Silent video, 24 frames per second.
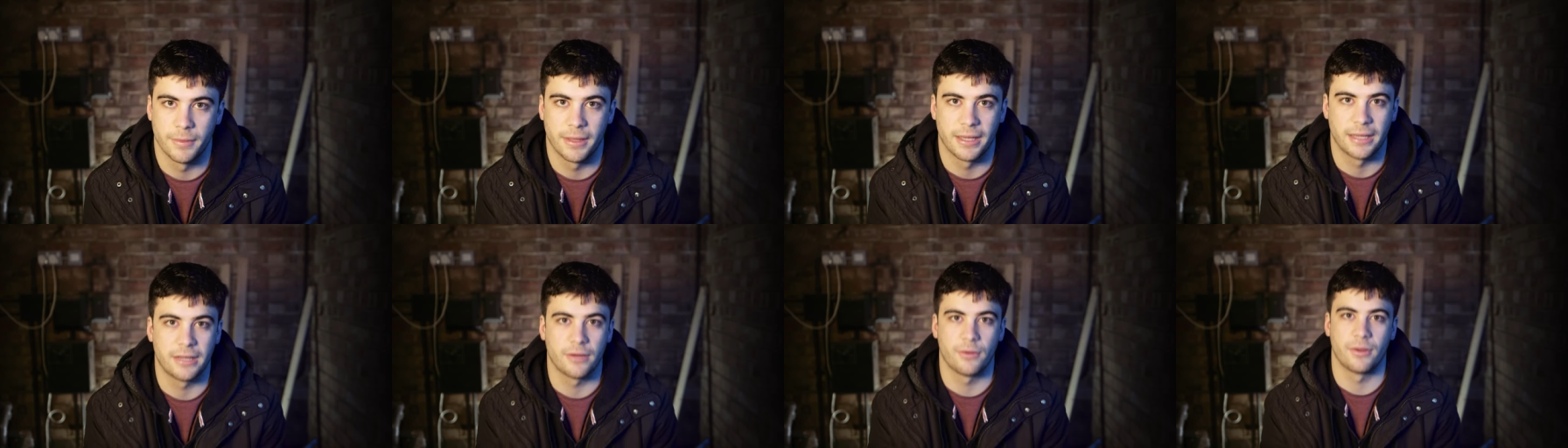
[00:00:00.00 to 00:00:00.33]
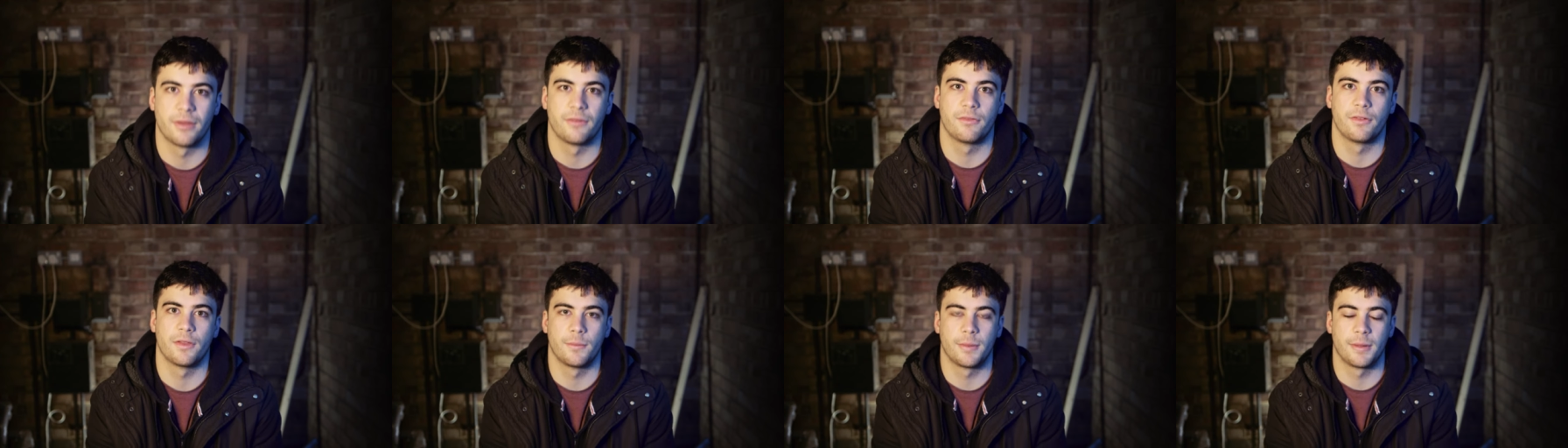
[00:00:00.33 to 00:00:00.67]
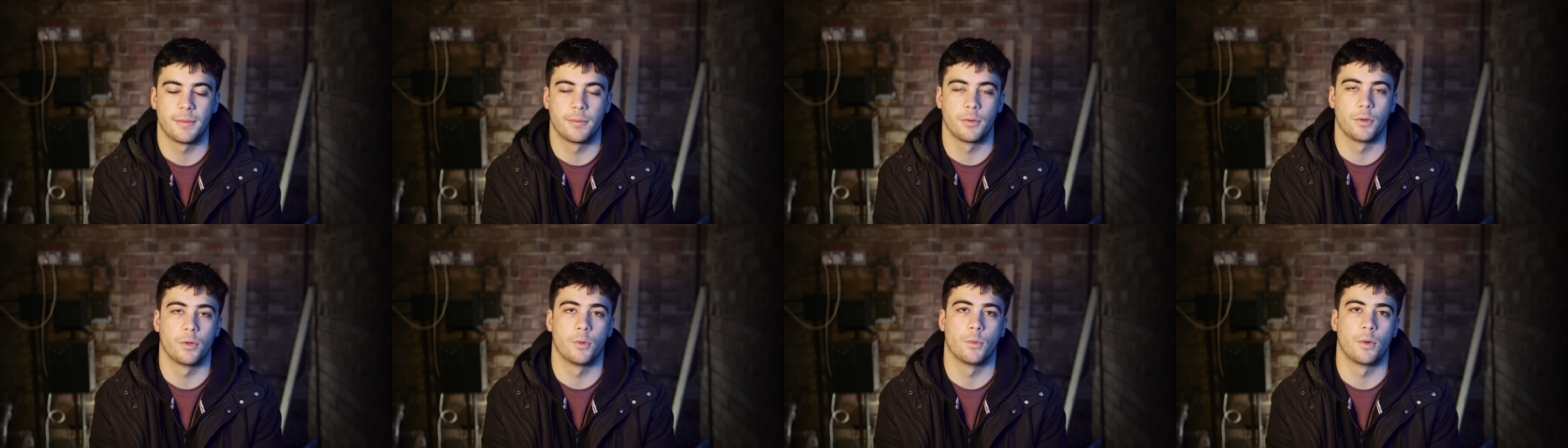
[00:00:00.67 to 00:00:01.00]
They're going for the
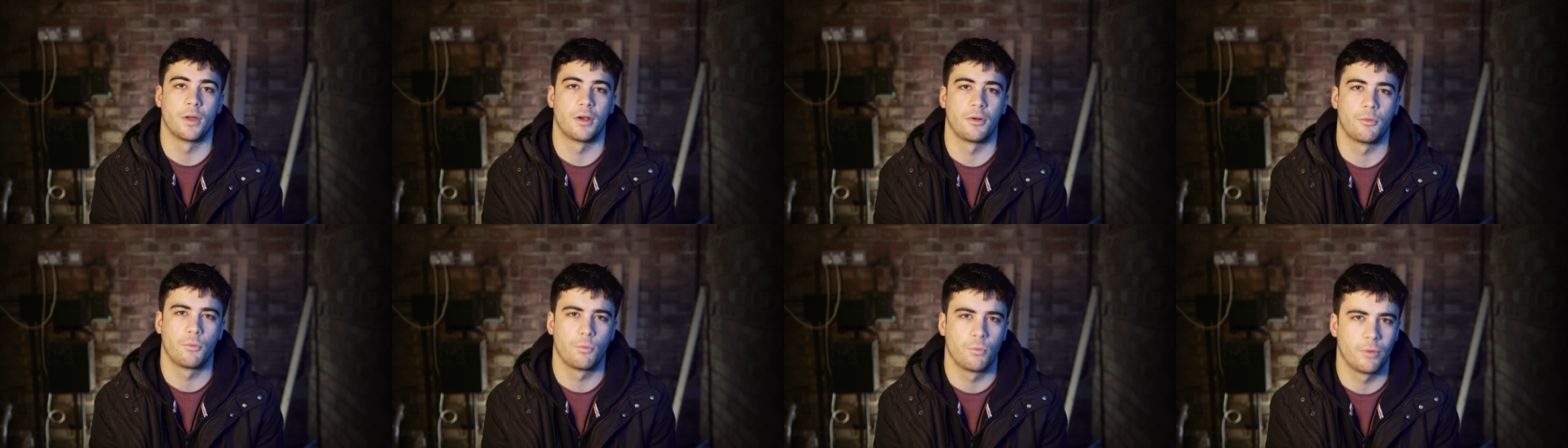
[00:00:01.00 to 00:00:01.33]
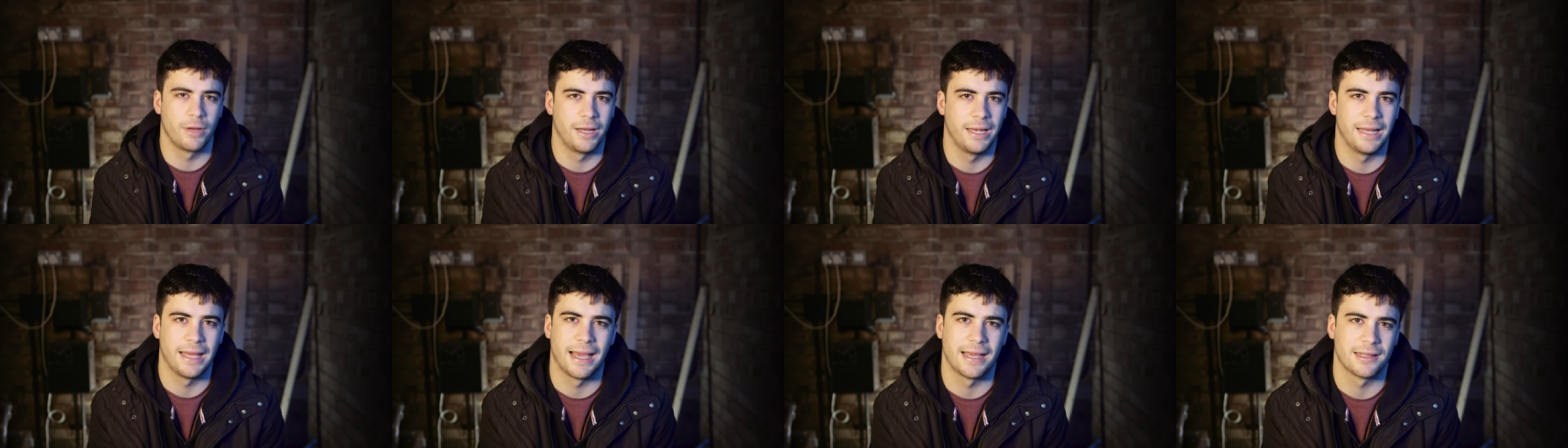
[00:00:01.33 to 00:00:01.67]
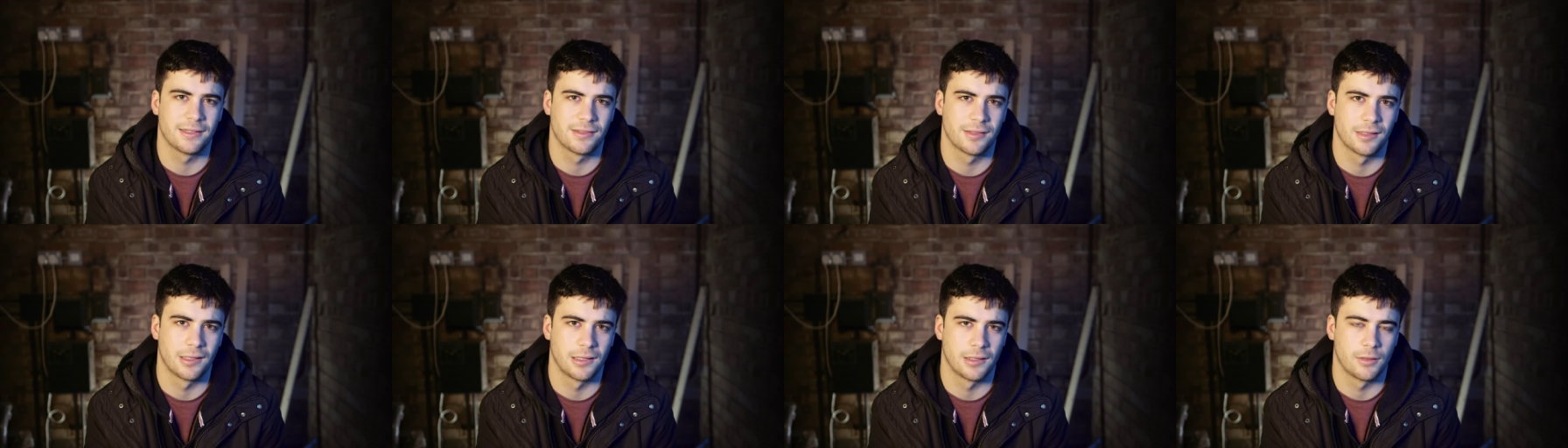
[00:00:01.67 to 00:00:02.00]
people who want really
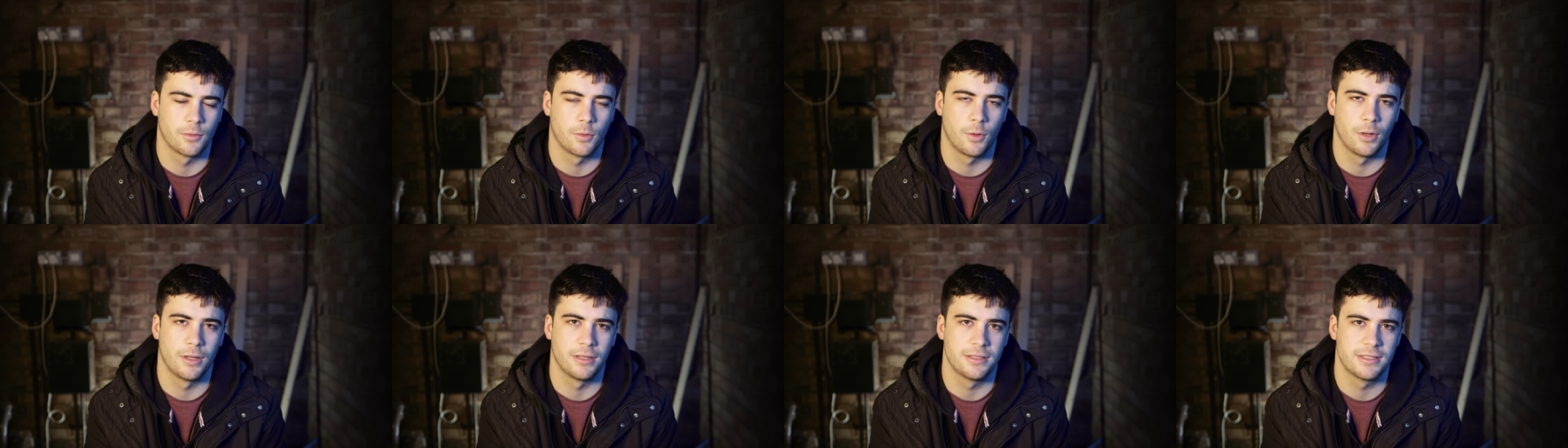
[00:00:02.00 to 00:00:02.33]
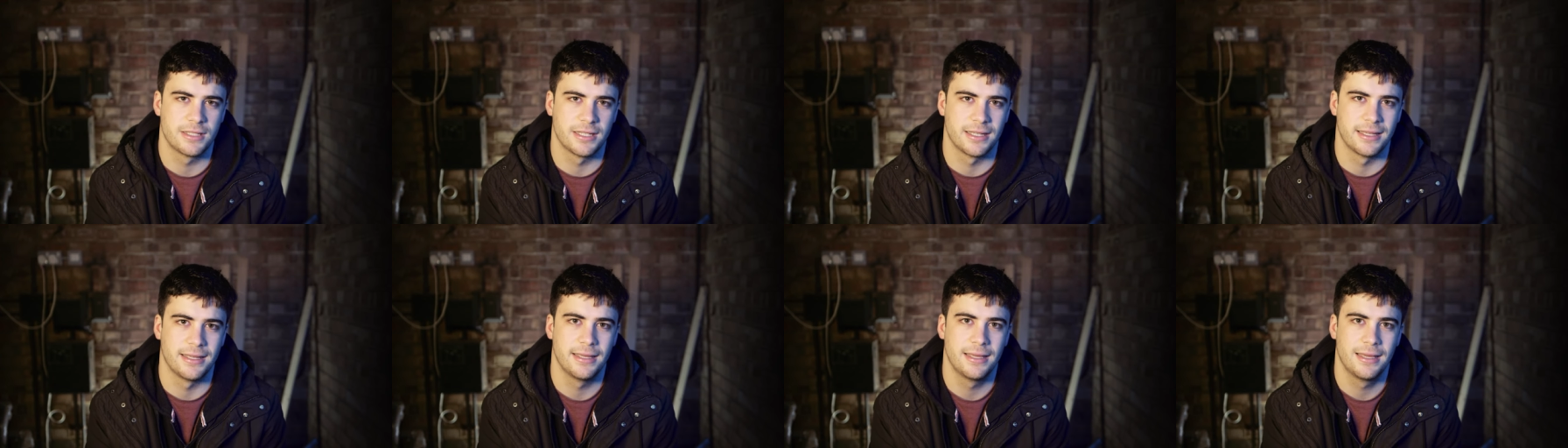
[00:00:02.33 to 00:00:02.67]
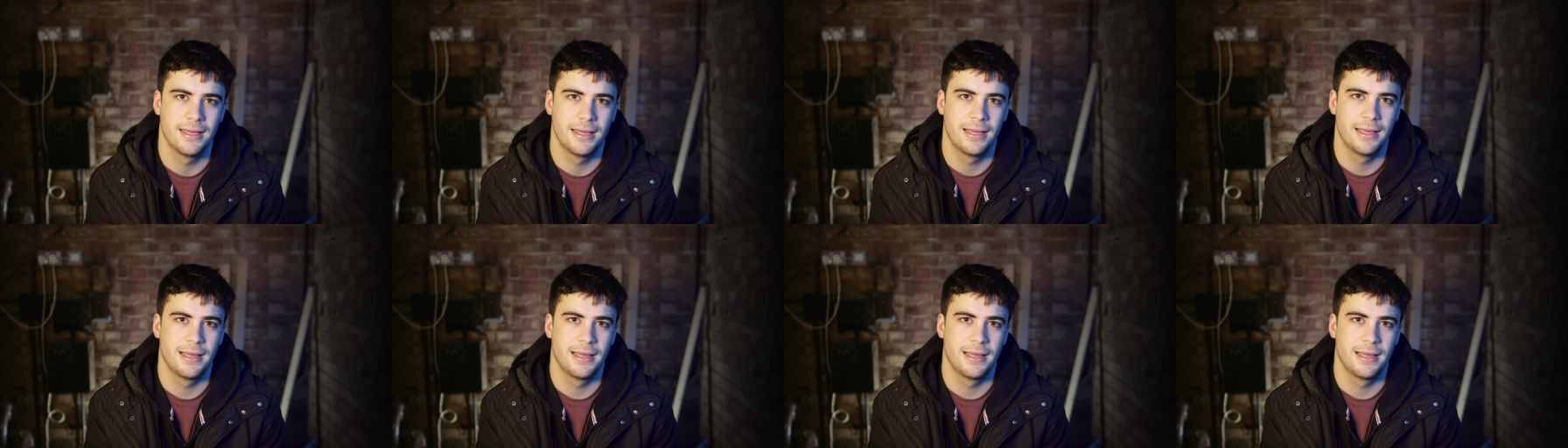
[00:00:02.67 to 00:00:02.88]
excellent quality,